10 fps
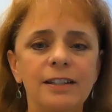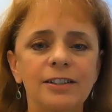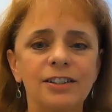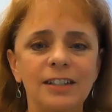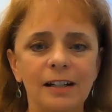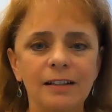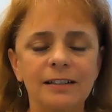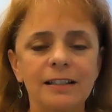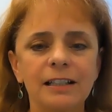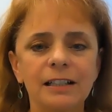The
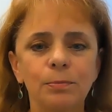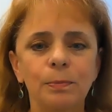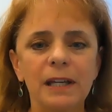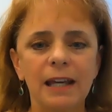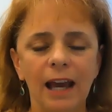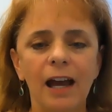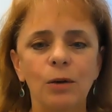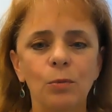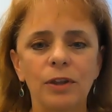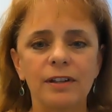CLD
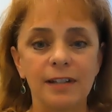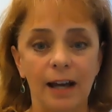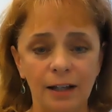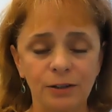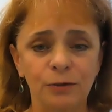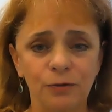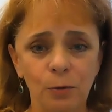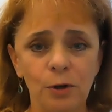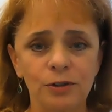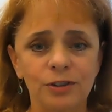began with a
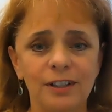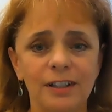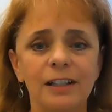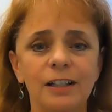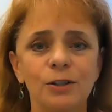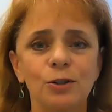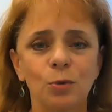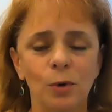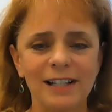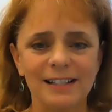task force
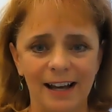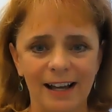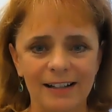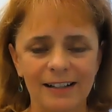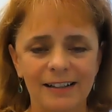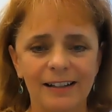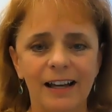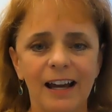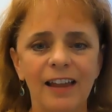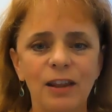in
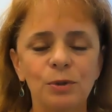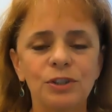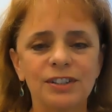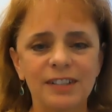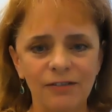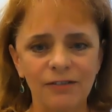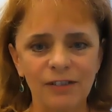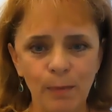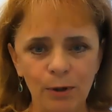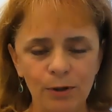2010, and there were
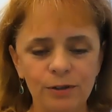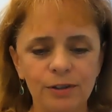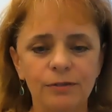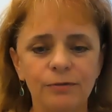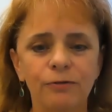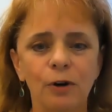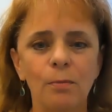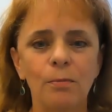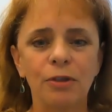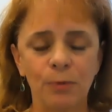seven members
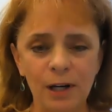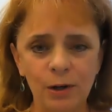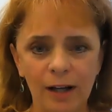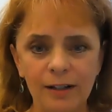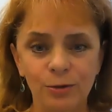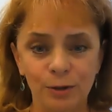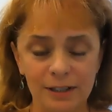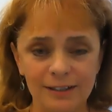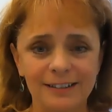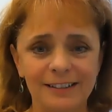from three
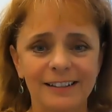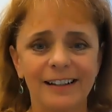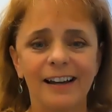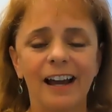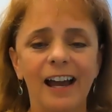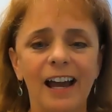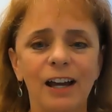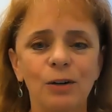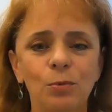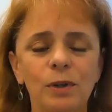countries,
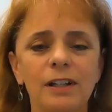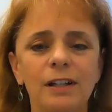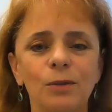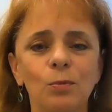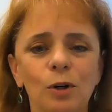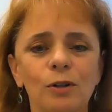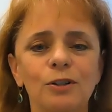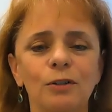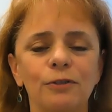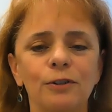and we
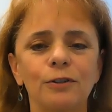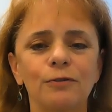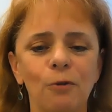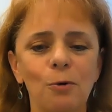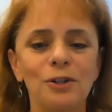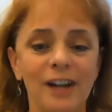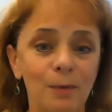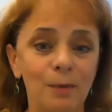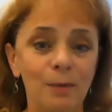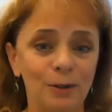worked over four
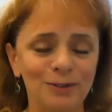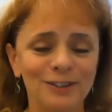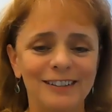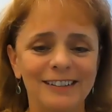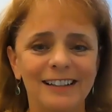time zones.